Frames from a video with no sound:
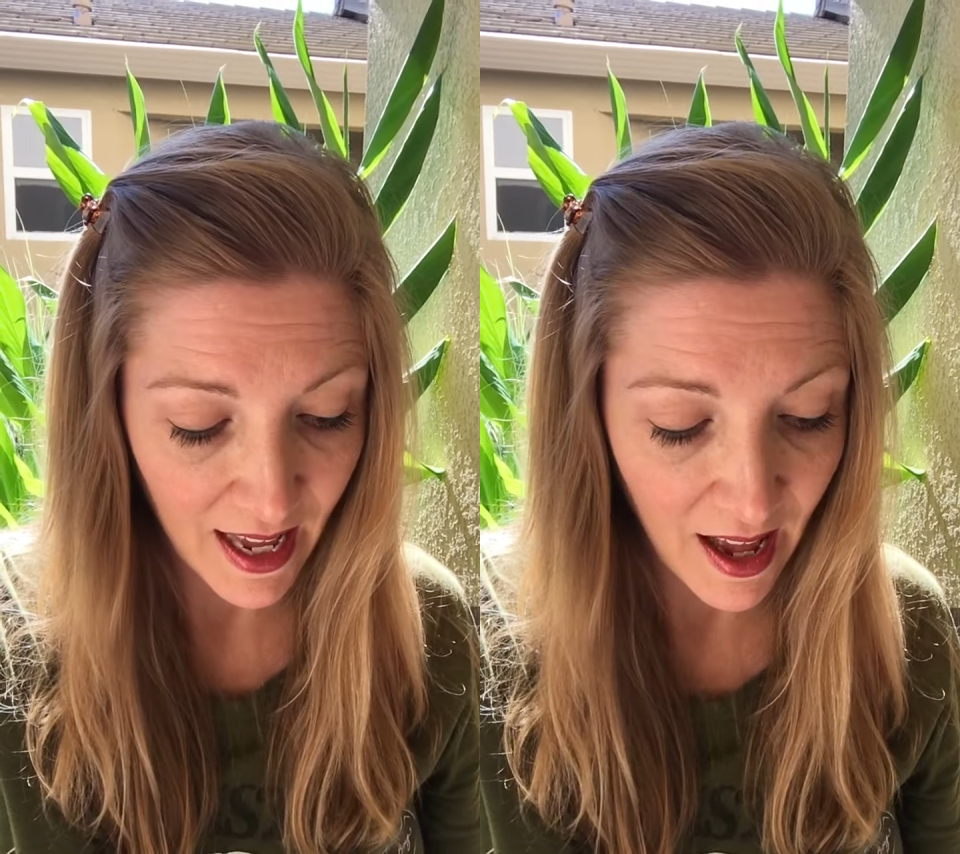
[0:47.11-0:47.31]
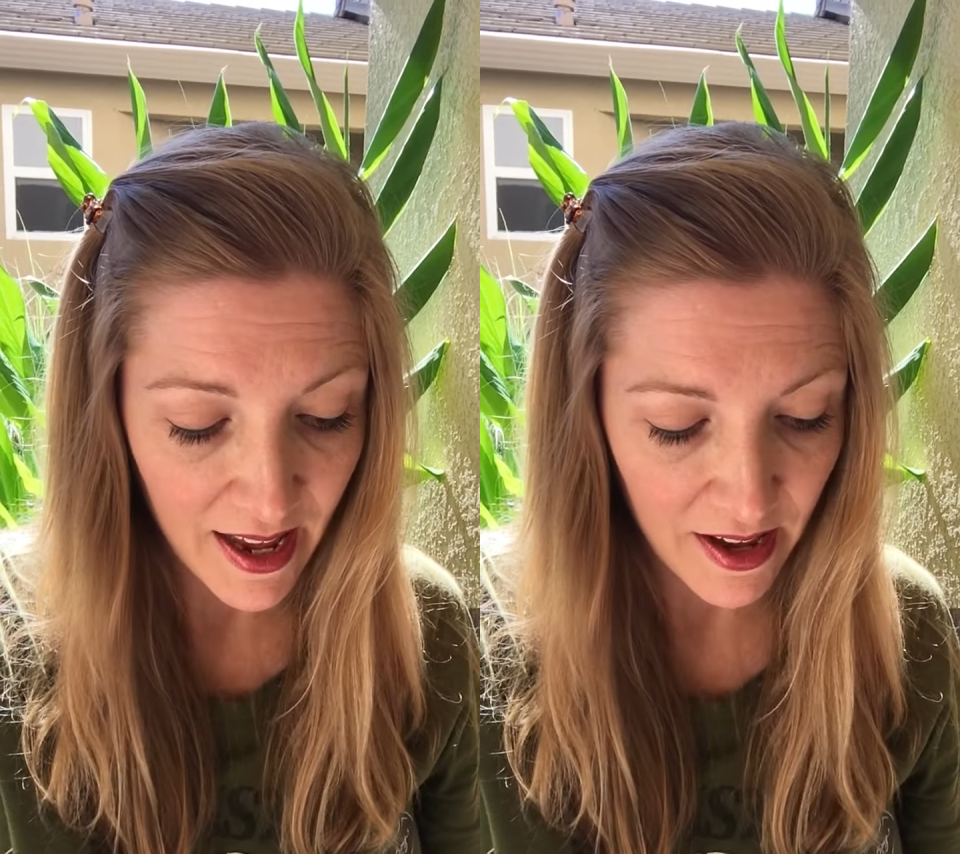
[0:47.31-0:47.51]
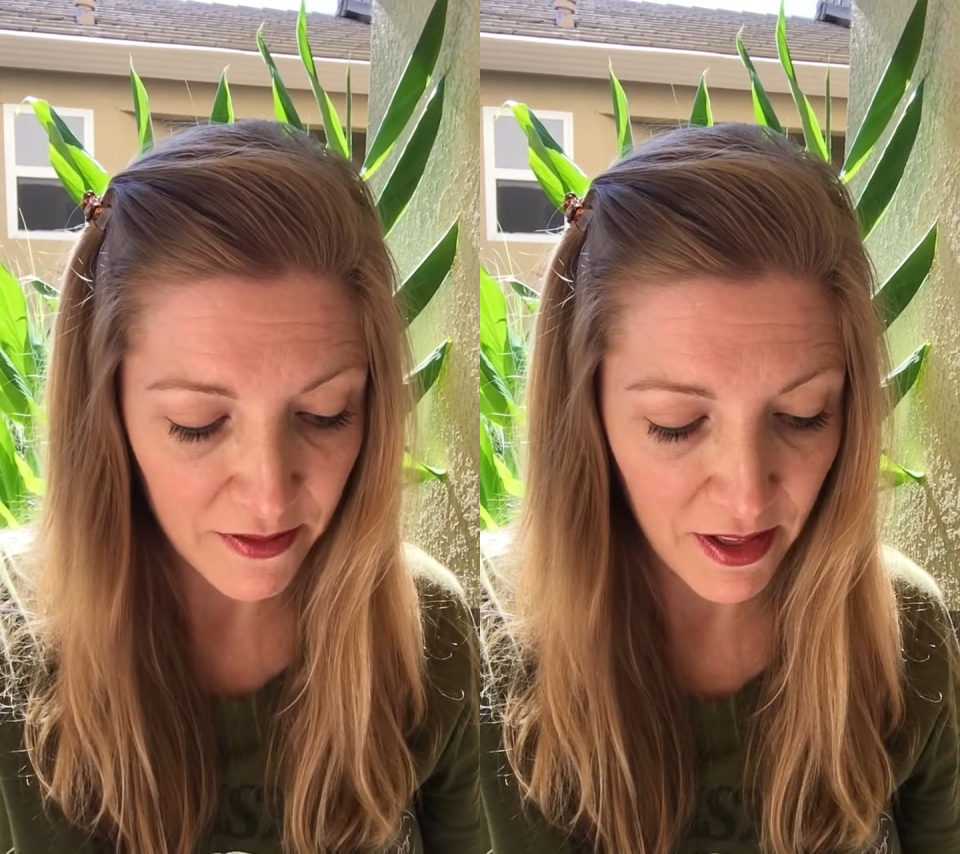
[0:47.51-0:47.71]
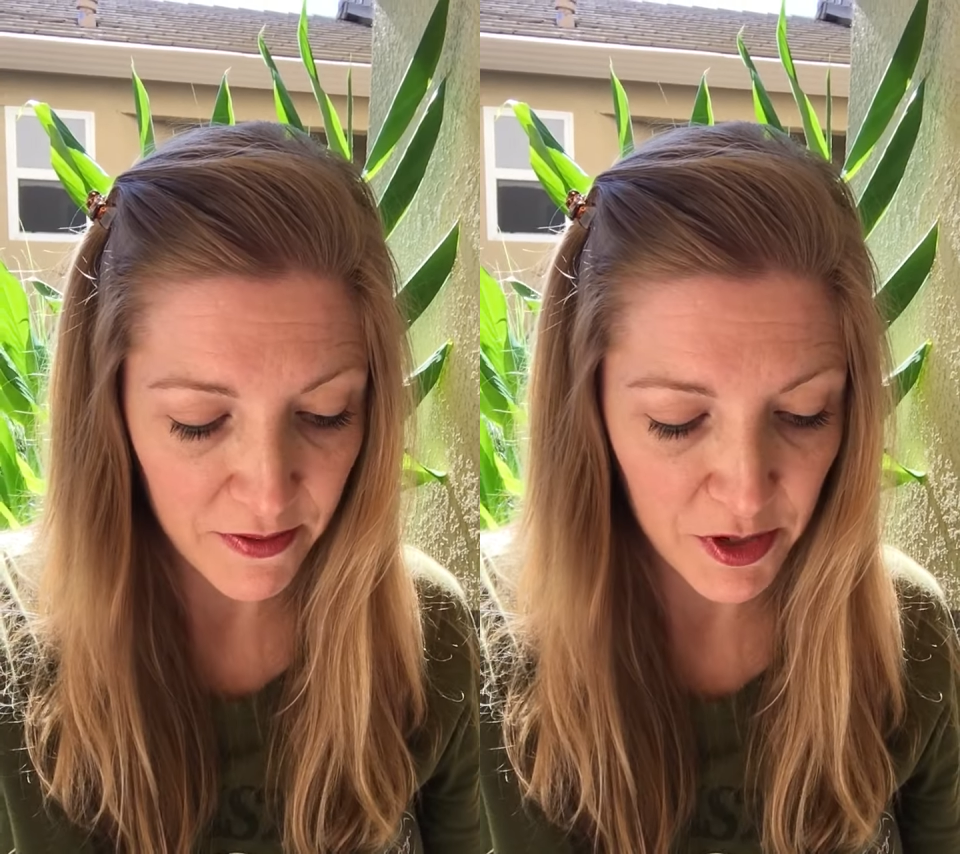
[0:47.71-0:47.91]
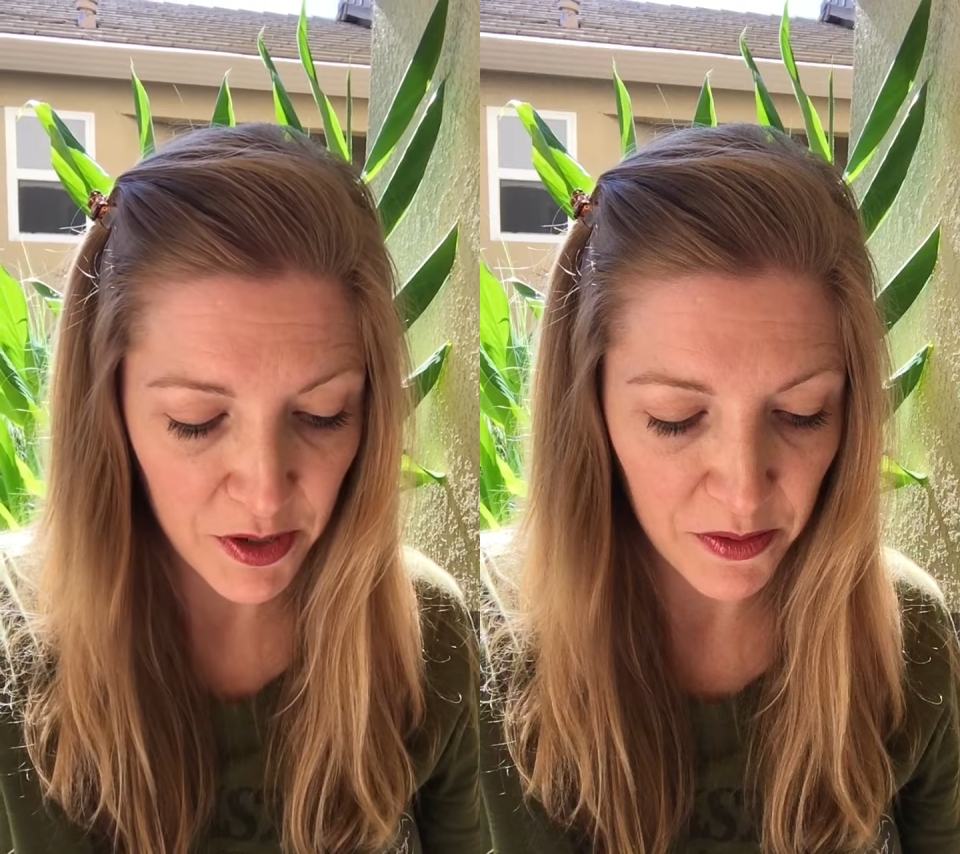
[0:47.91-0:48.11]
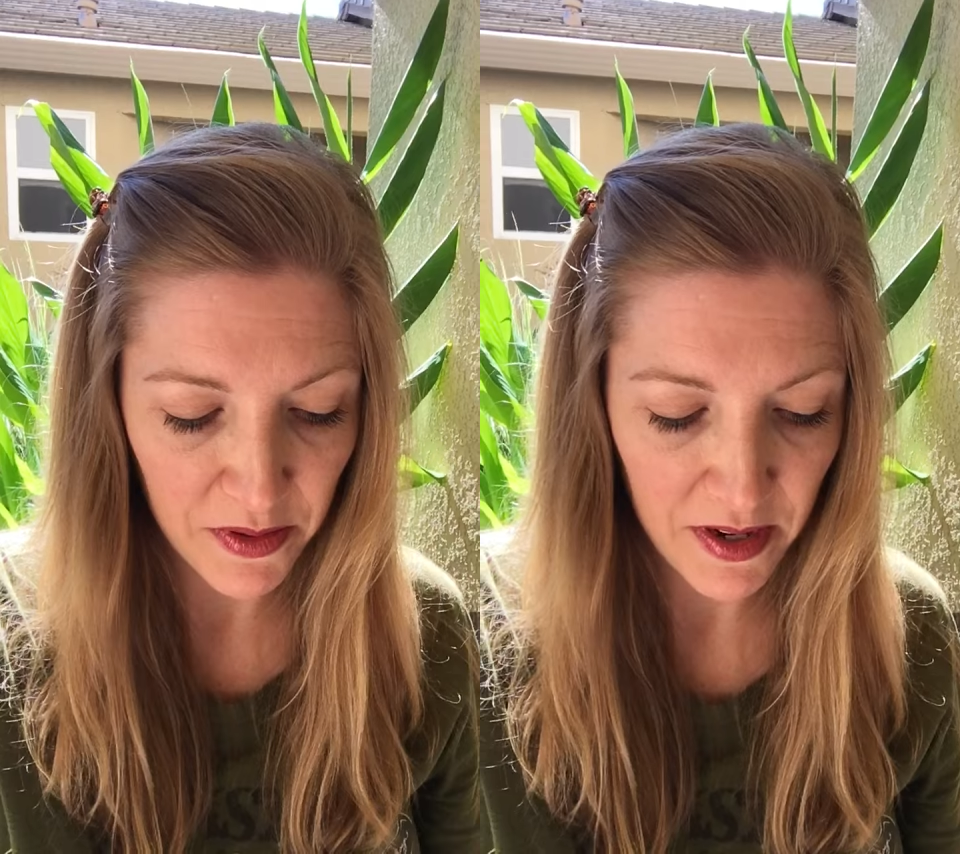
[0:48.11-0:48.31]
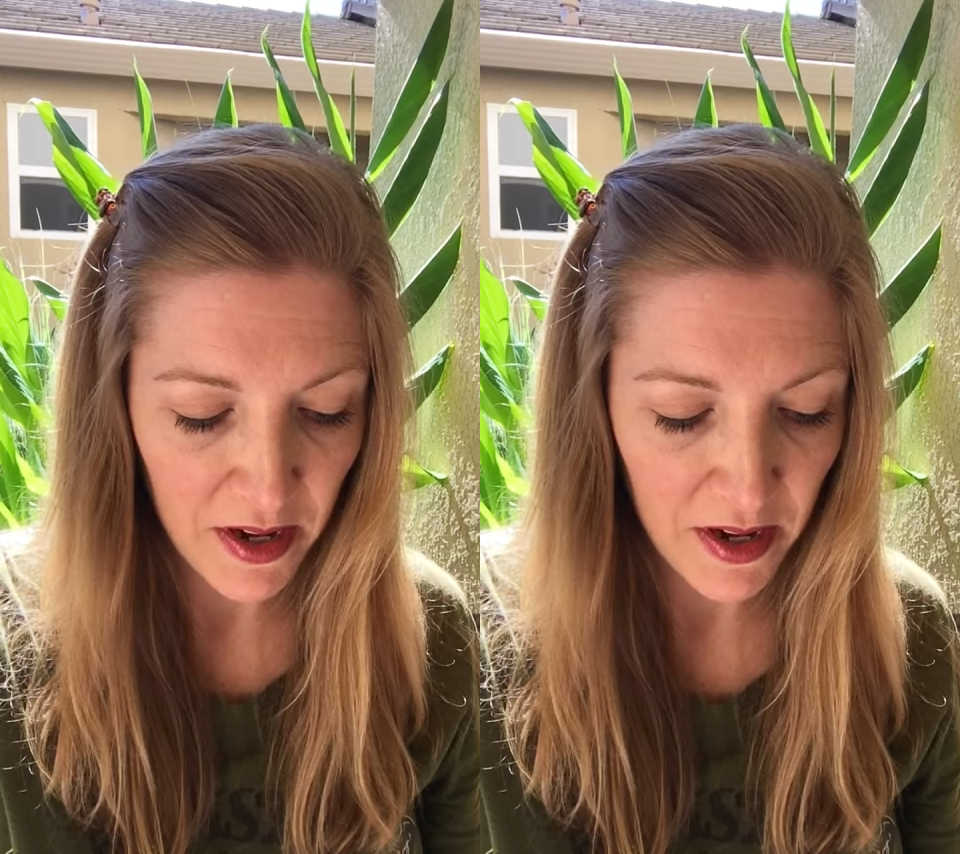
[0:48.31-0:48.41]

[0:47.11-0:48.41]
I have loved you.